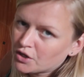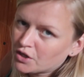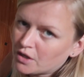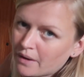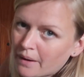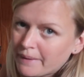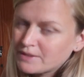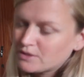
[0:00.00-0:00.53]
You
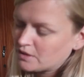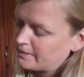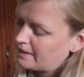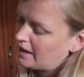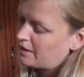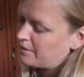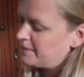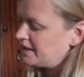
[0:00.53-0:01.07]
know how I talk
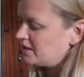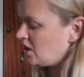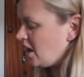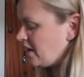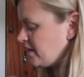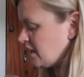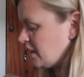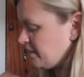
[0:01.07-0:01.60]
about how me and
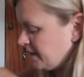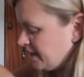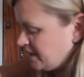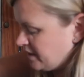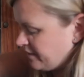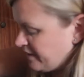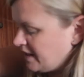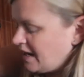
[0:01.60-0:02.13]
Lara are
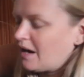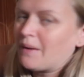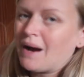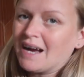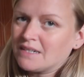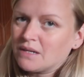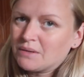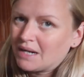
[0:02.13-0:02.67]
completely different? How
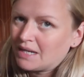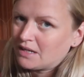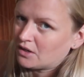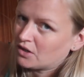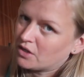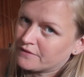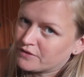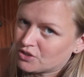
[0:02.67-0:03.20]
I don't like
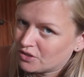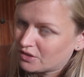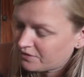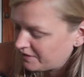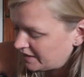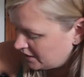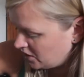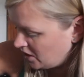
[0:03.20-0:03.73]
a lot of
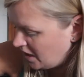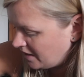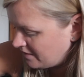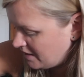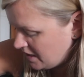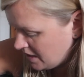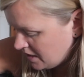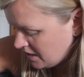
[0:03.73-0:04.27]
stuff and
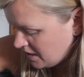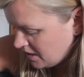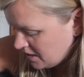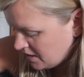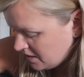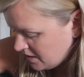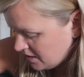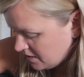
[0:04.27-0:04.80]
Lara
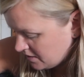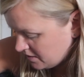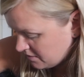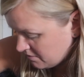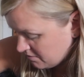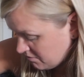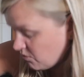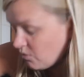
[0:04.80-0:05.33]

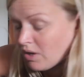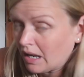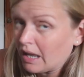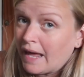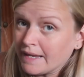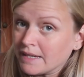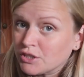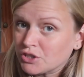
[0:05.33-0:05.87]

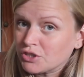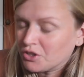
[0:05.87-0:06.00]
likes